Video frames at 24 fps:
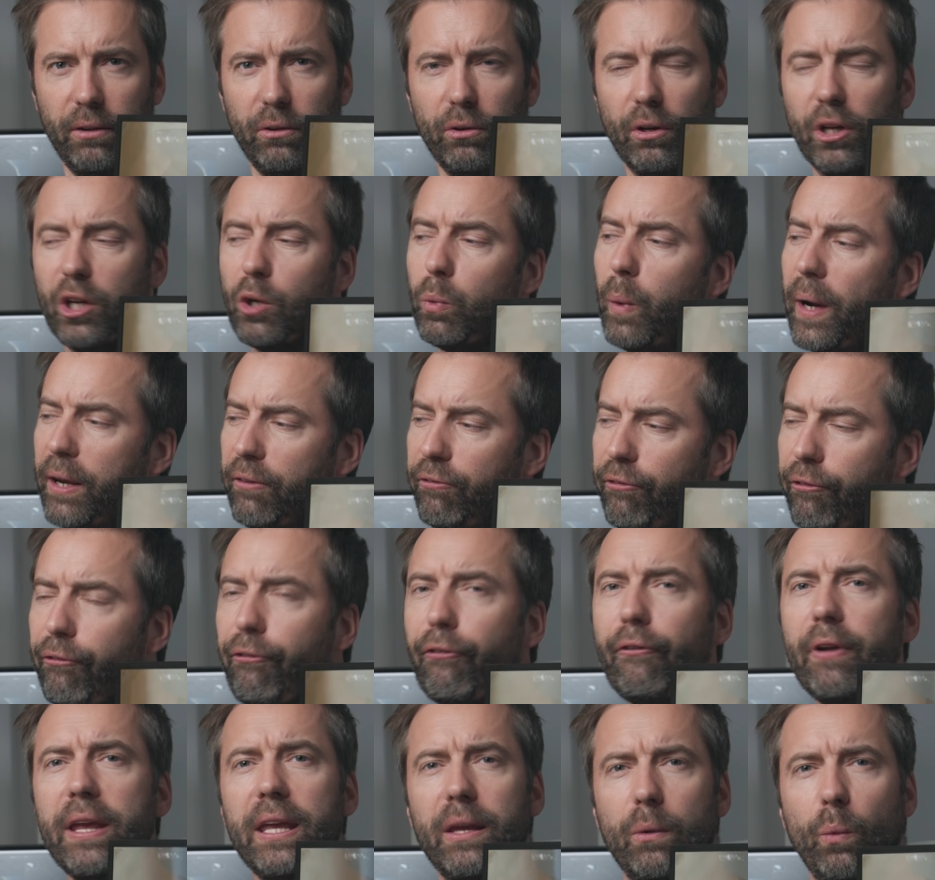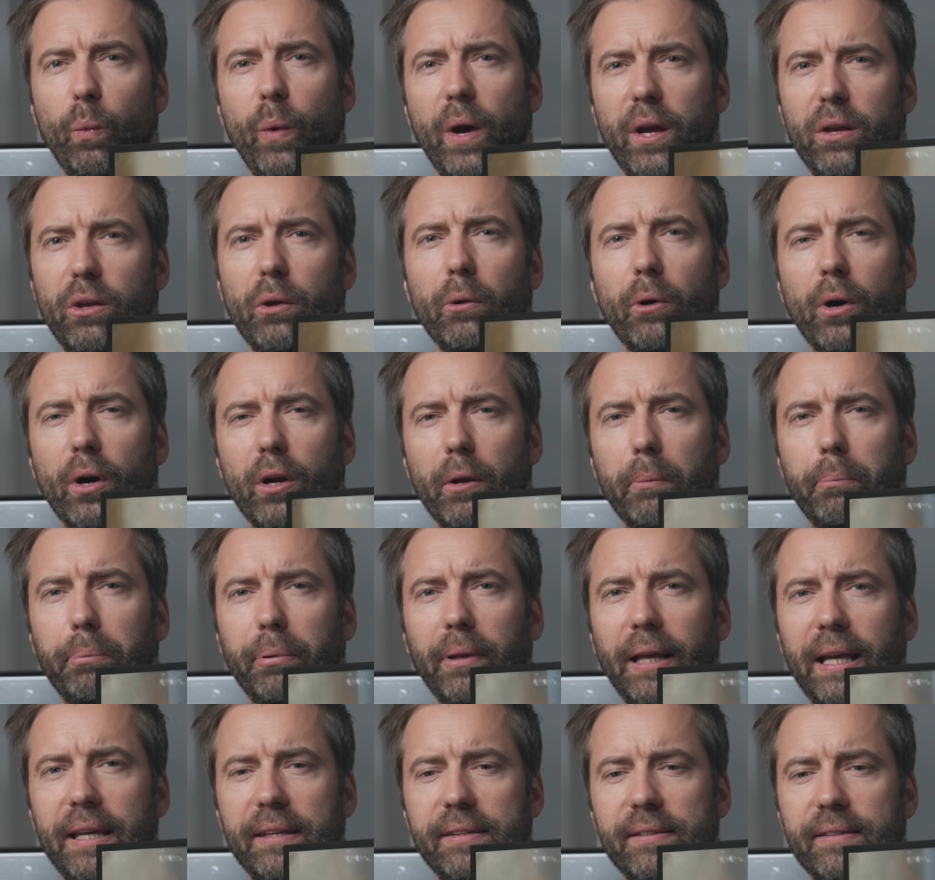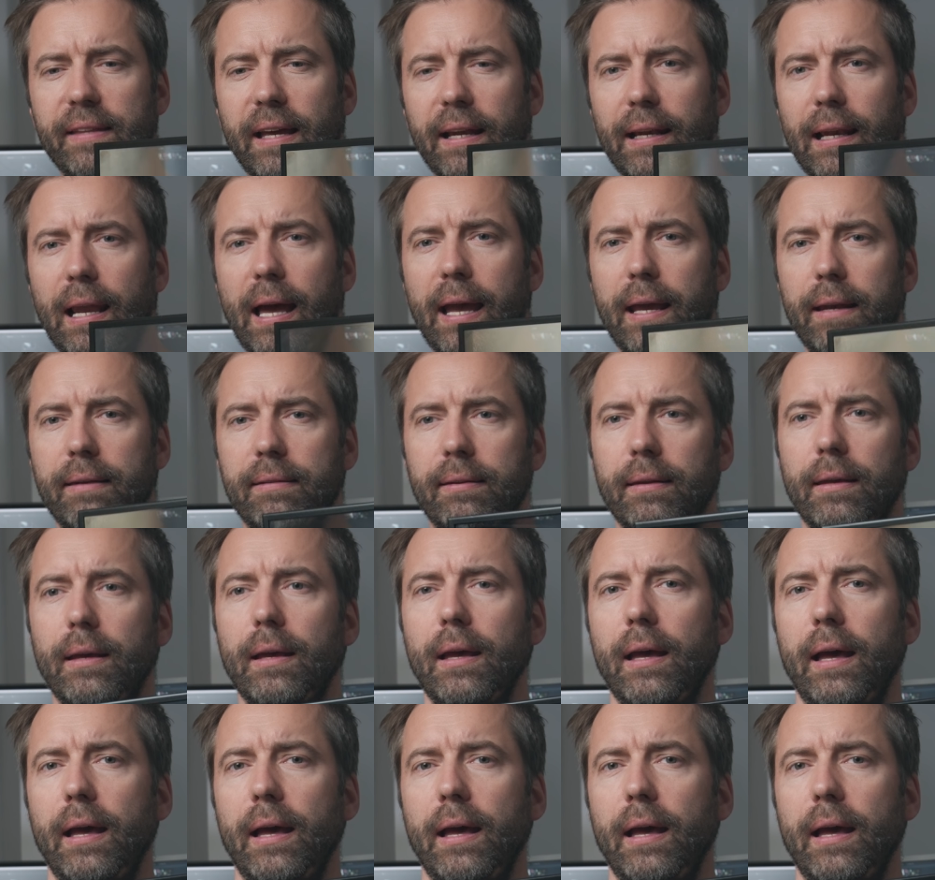You're quite free where you're going to place that light,